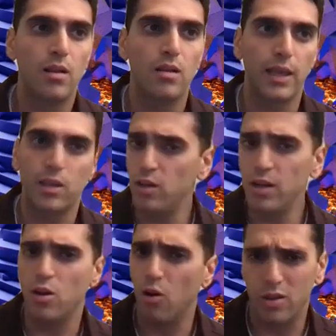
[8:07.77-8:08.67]
Like you
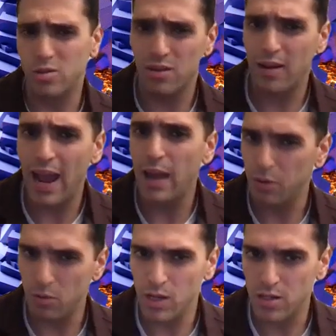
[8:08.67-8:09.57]
didn't know this was going to
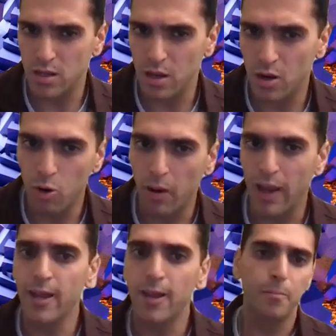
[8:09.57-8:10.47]
happen weeks ago,
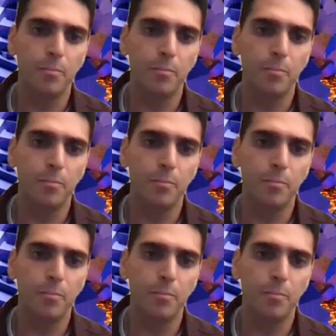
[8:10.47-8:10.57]
right?